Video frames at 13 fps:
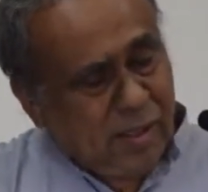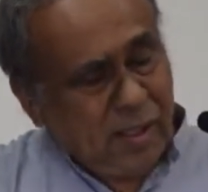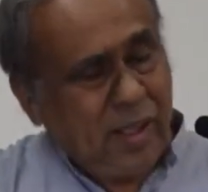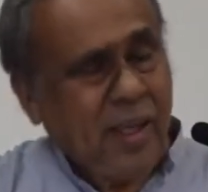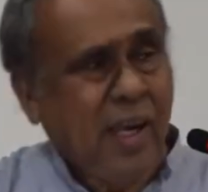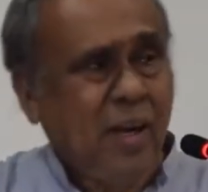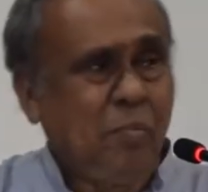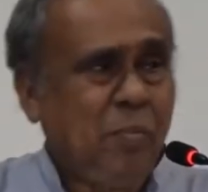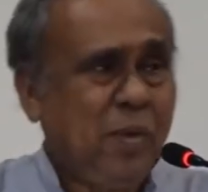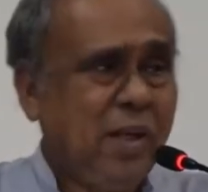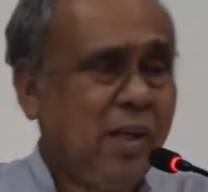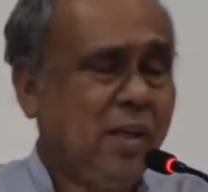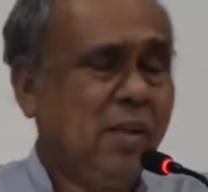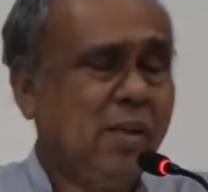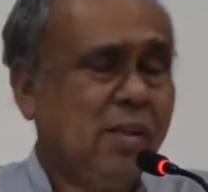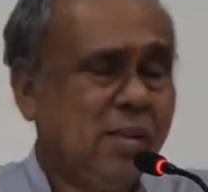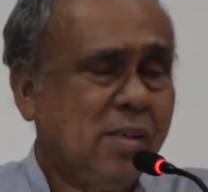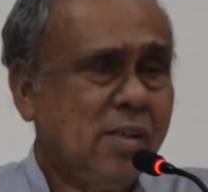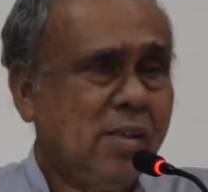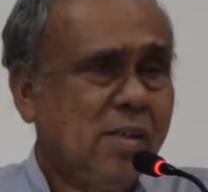they can be
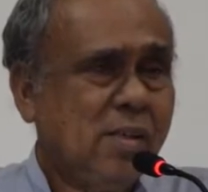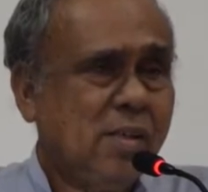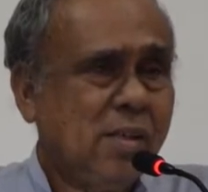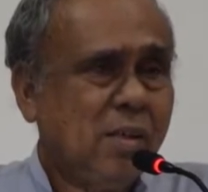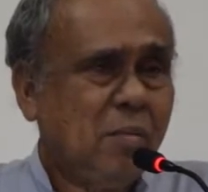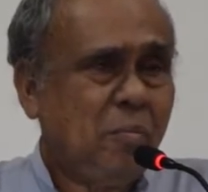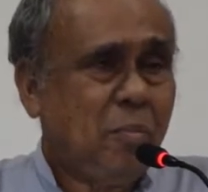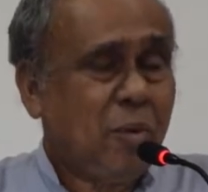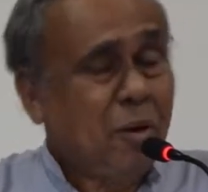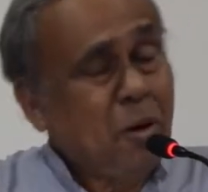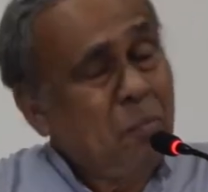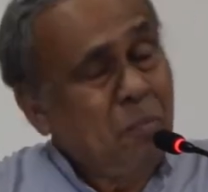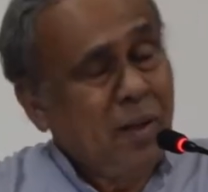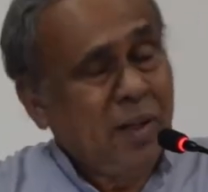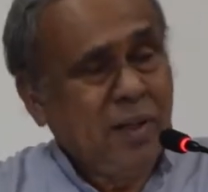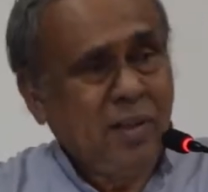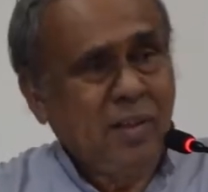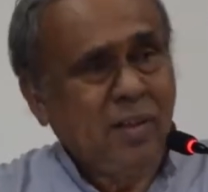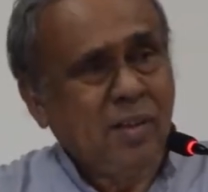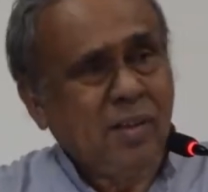probably
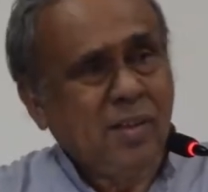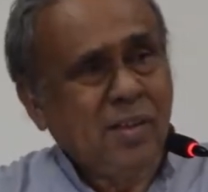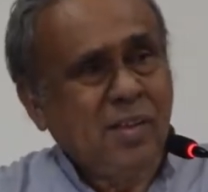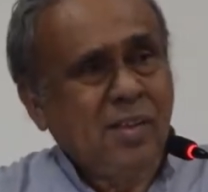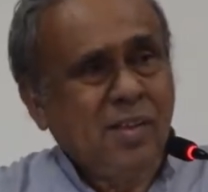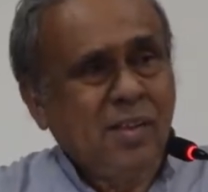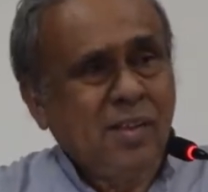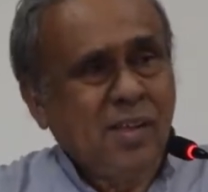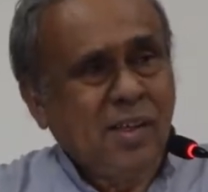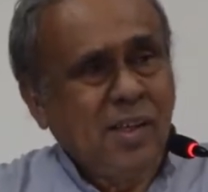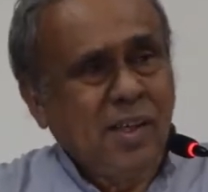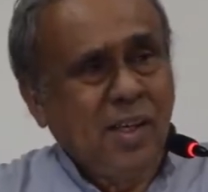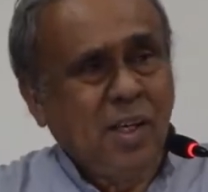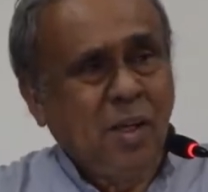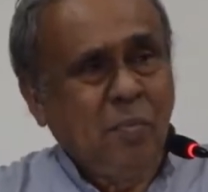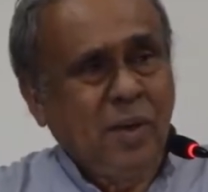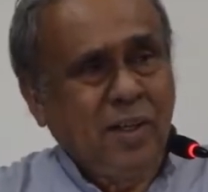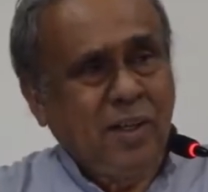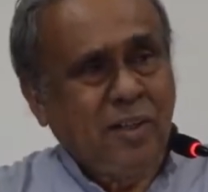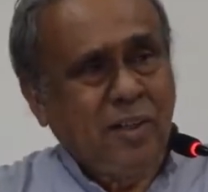
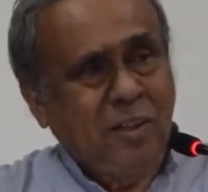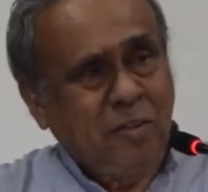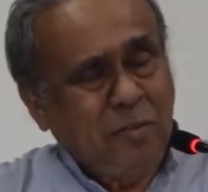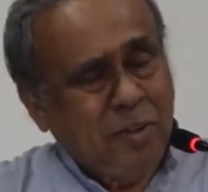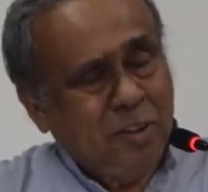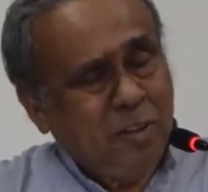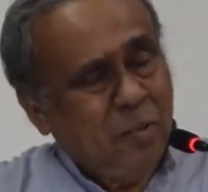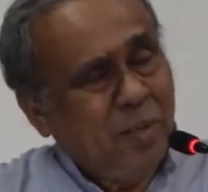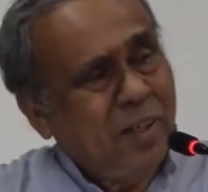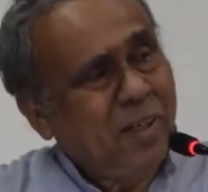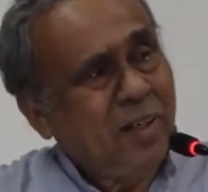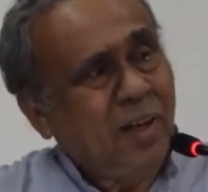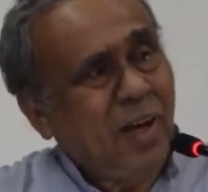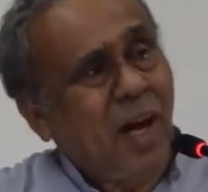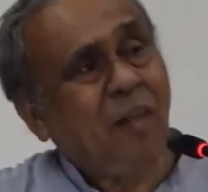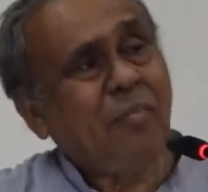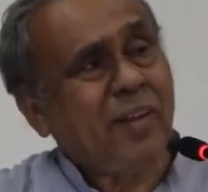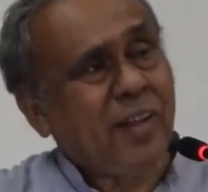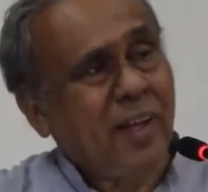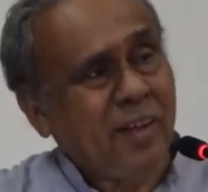independent of the observer, but
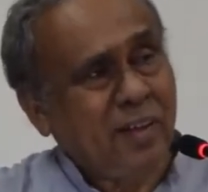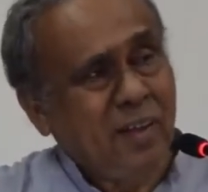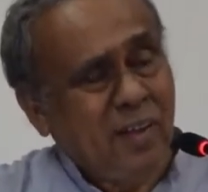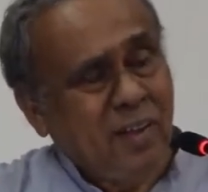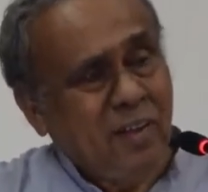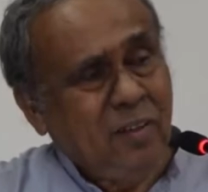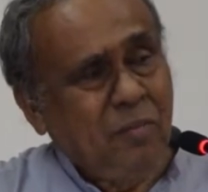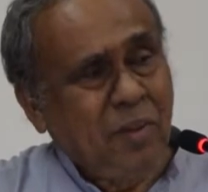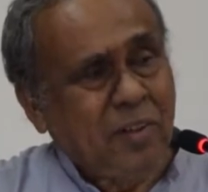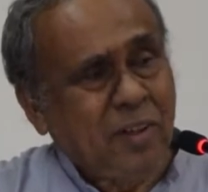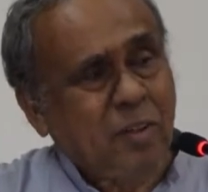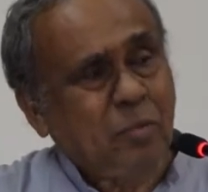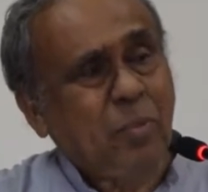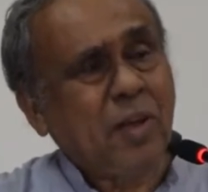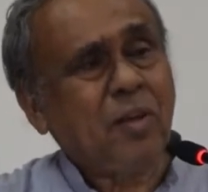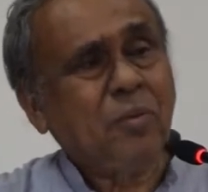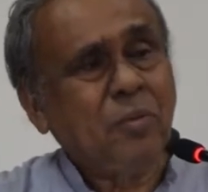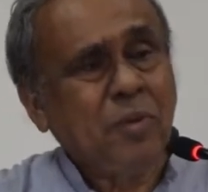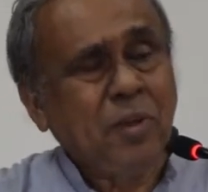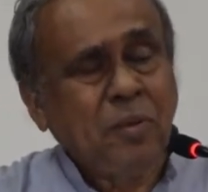after that, with respect
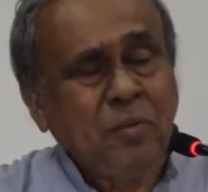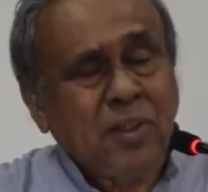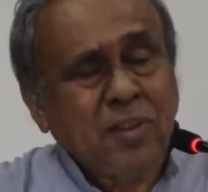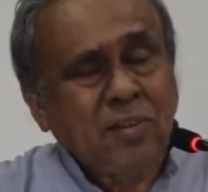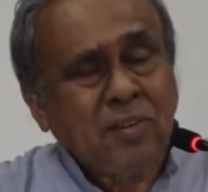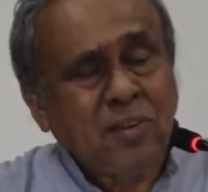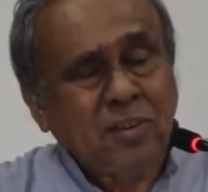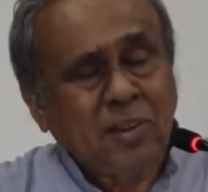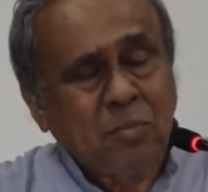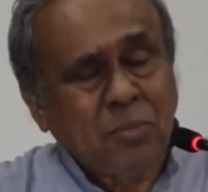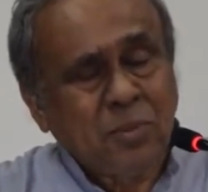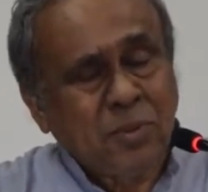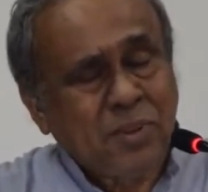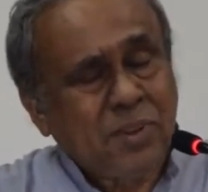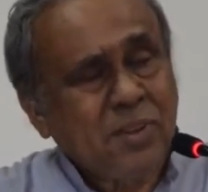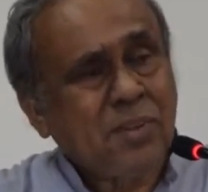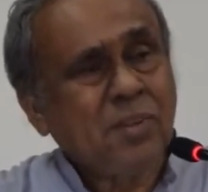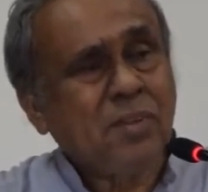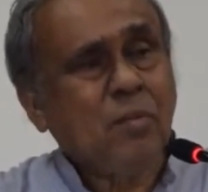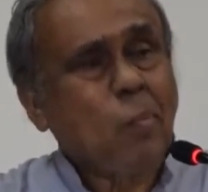to Newton's laws of
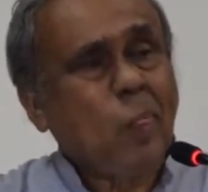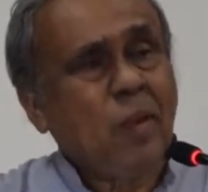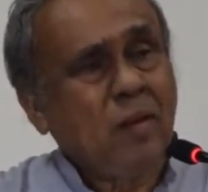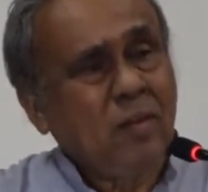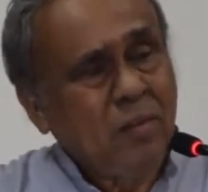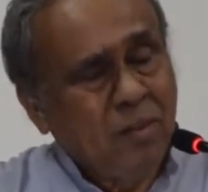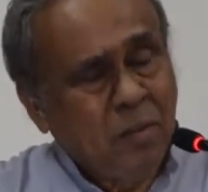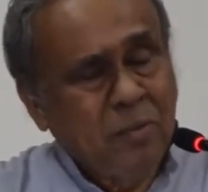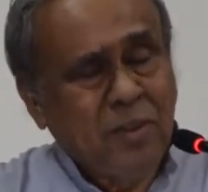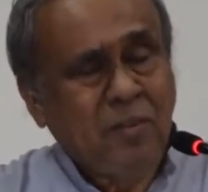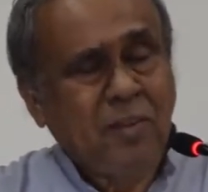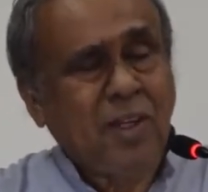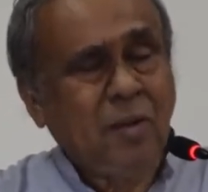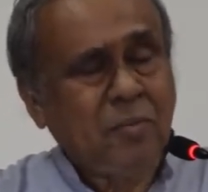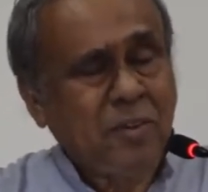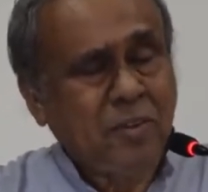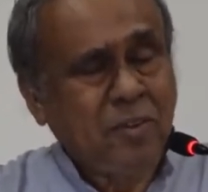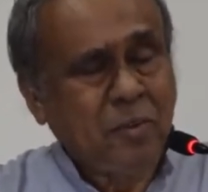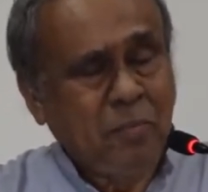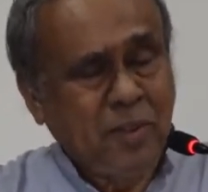motion, the observer comes
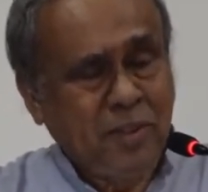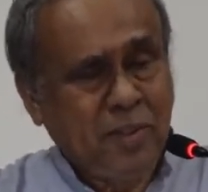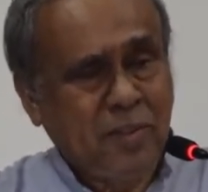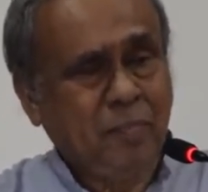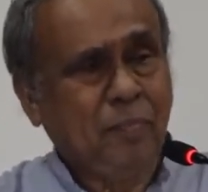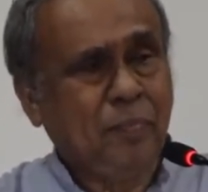into the picture.